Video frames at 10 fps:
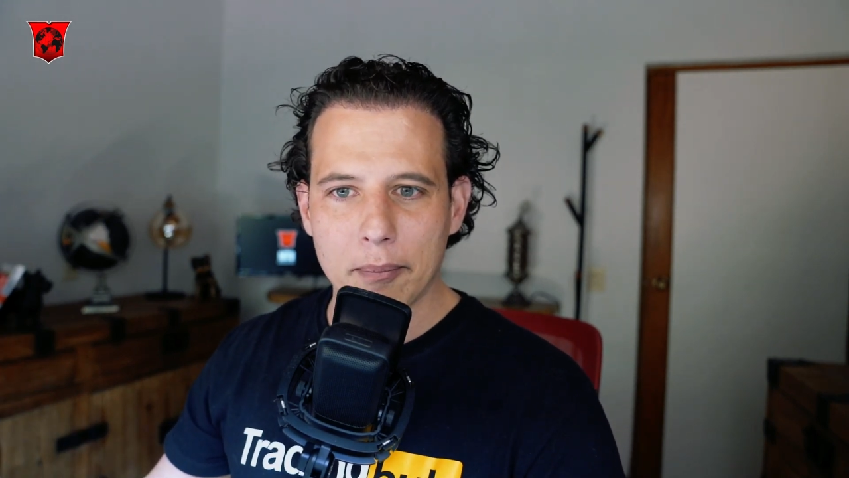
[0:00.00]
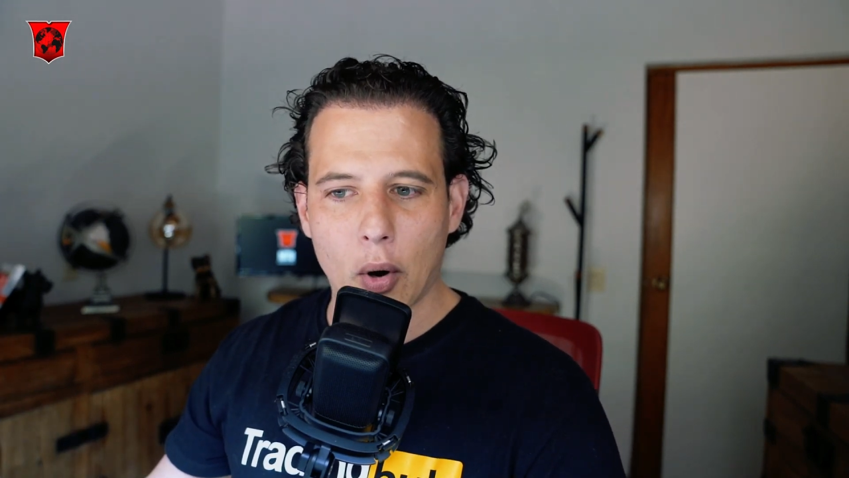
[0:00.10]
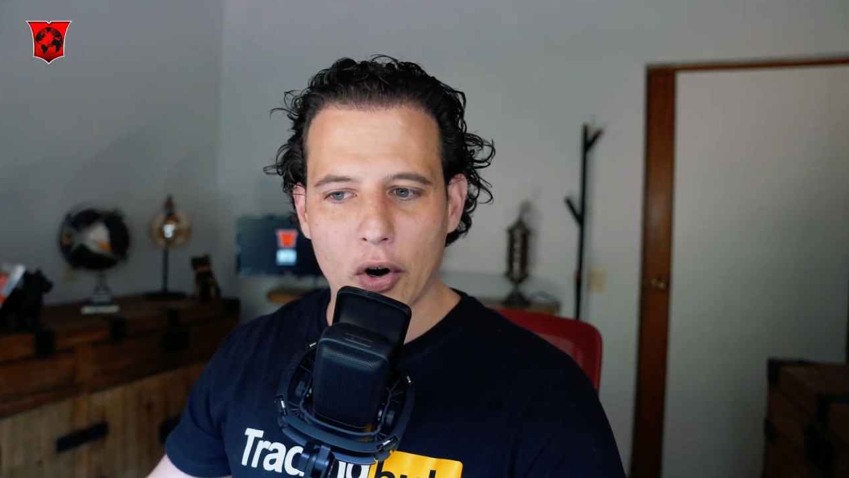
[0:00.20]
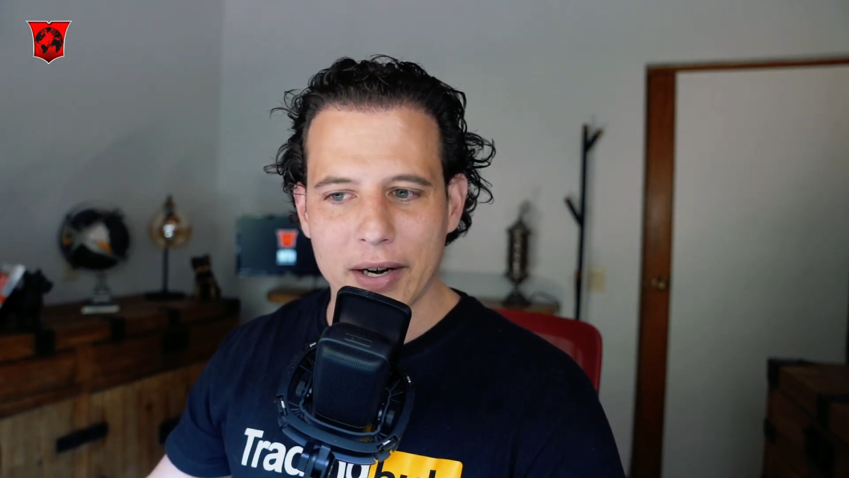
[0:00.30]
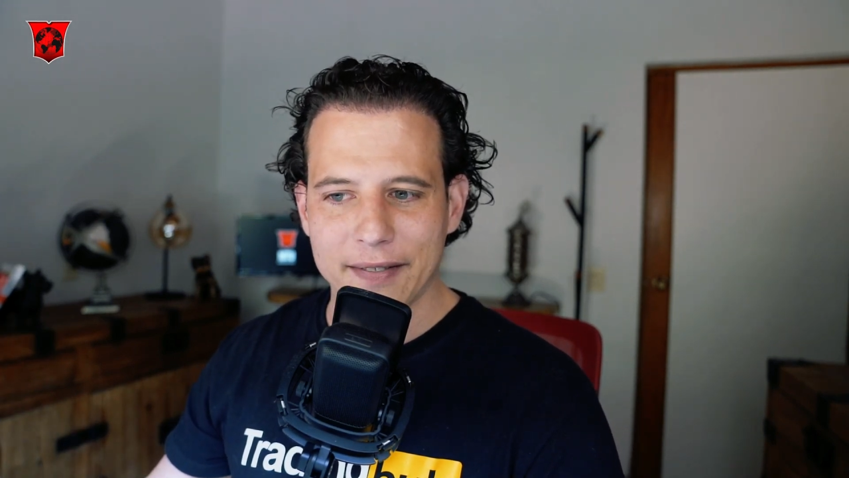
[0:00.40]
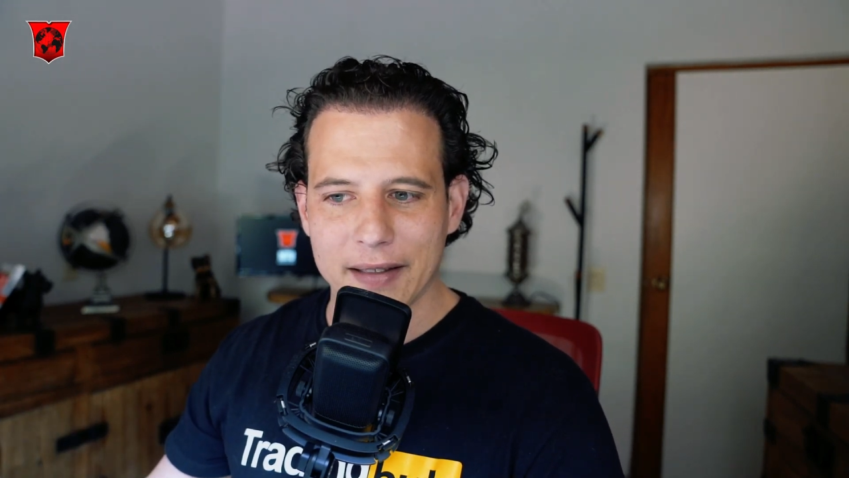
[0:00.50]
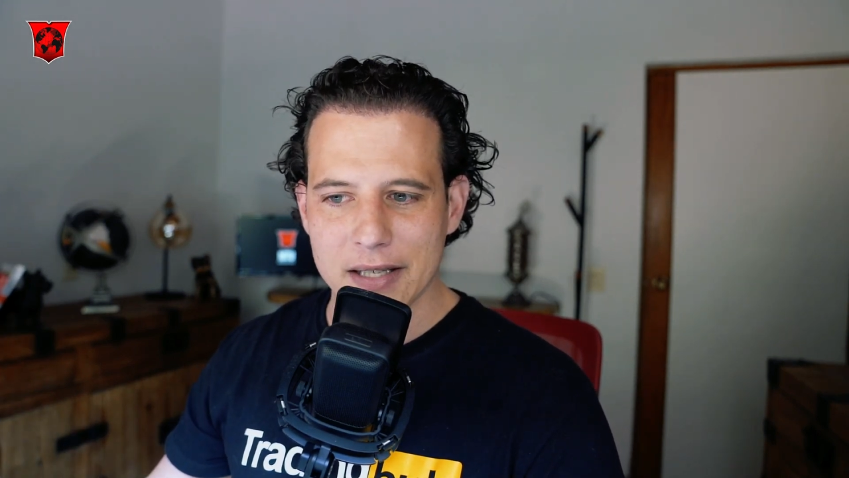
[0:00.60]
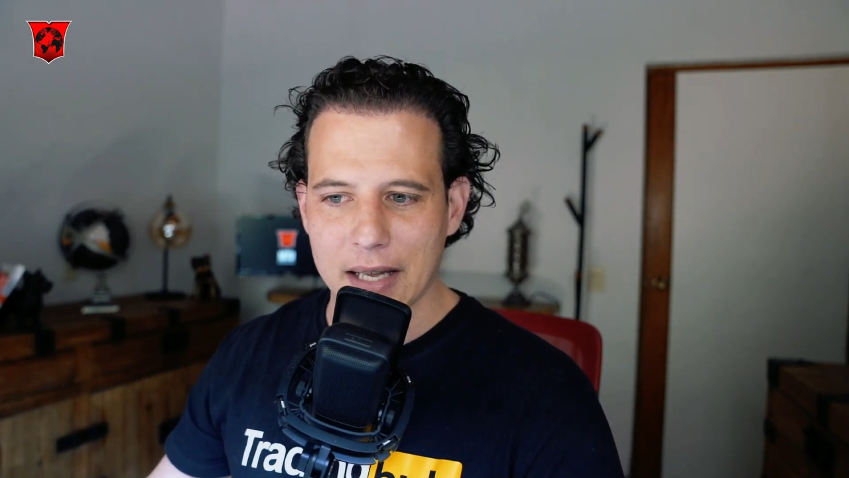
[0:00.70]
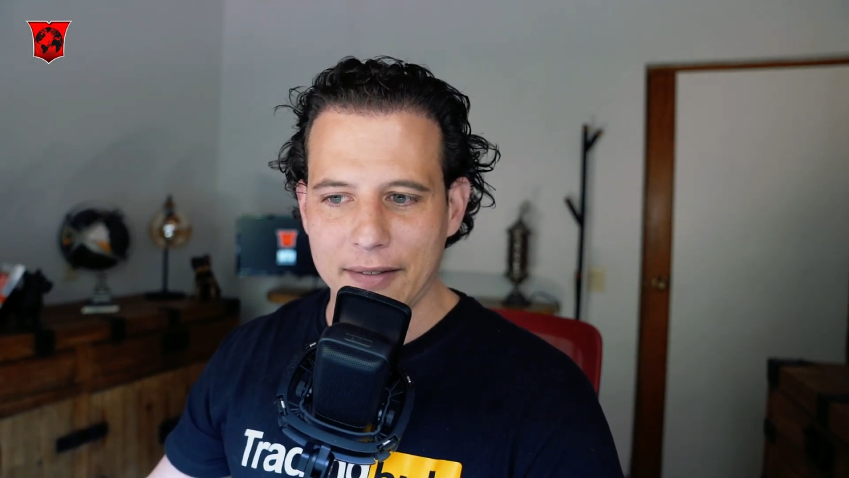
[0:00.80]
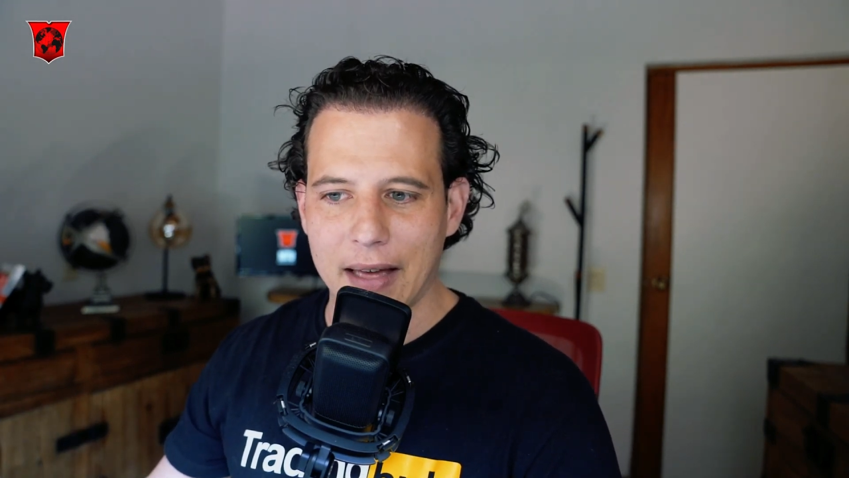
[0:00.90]
party and
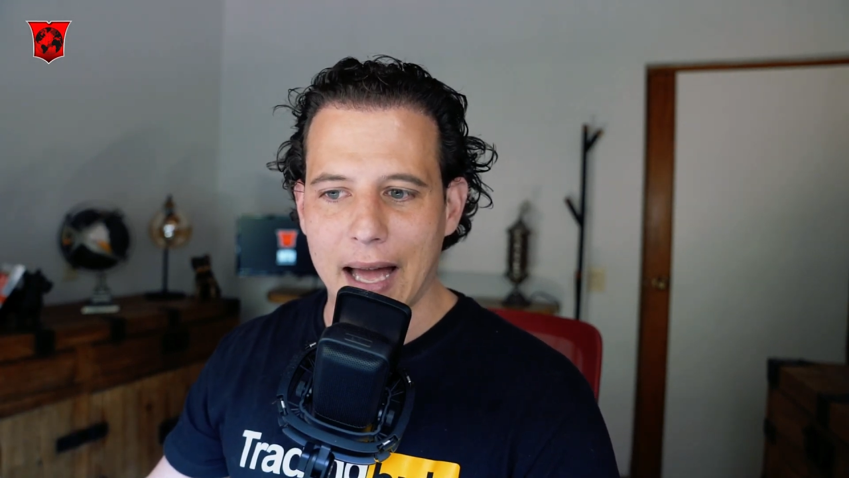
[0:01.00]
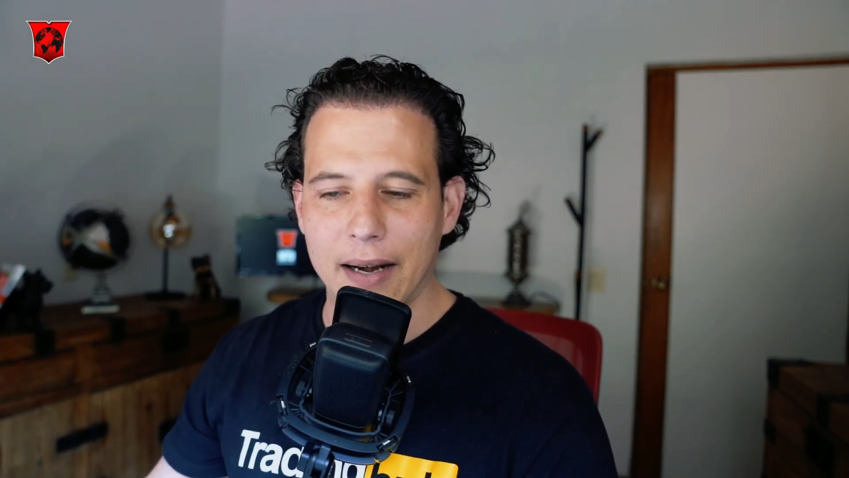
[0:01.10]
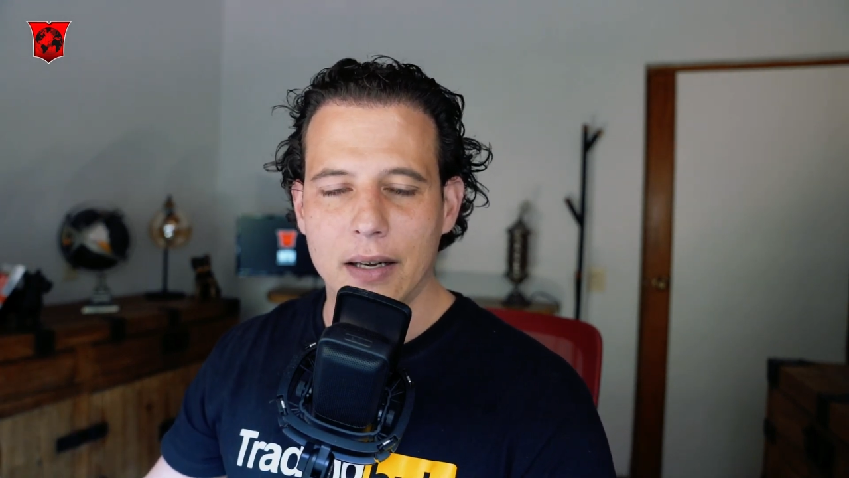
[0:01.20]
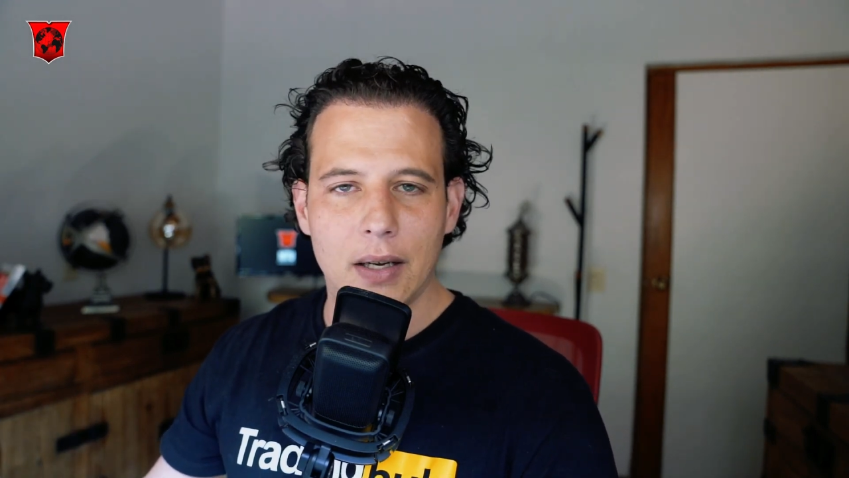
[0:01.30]
things like that,